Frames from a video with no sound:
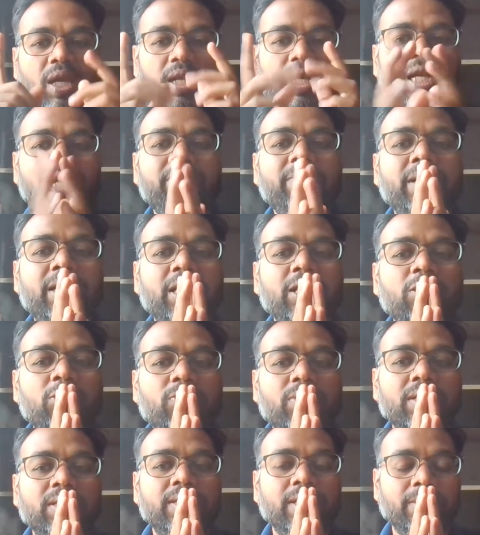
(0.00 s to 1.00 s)
let me tell you
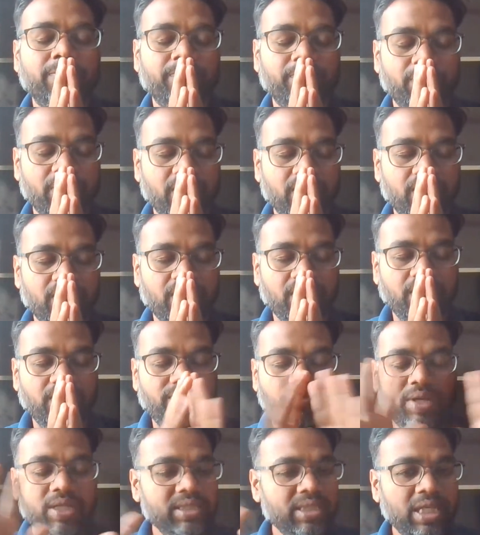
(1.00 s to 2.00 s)
one thing.
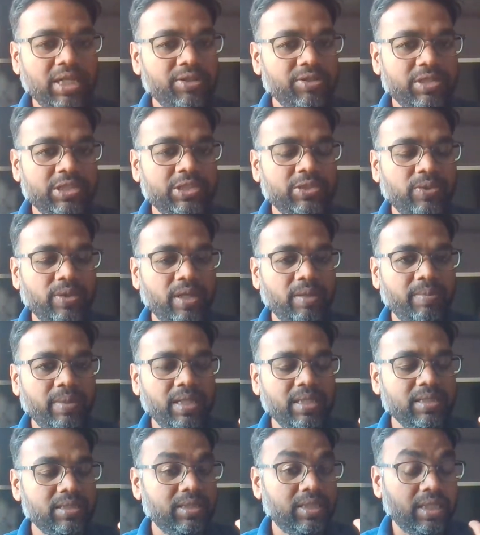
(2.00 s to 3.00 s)
Functional user story
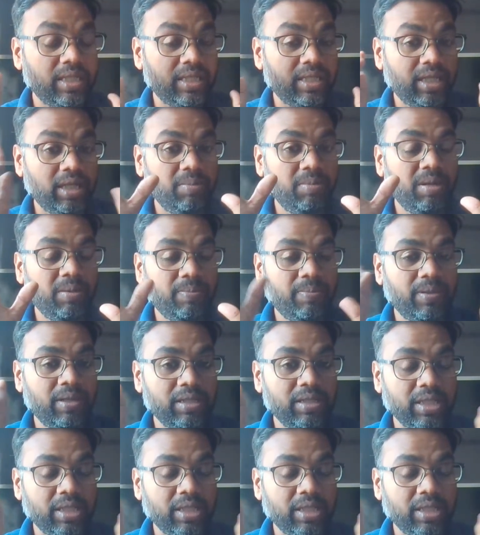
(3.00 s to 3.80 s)
means the developer,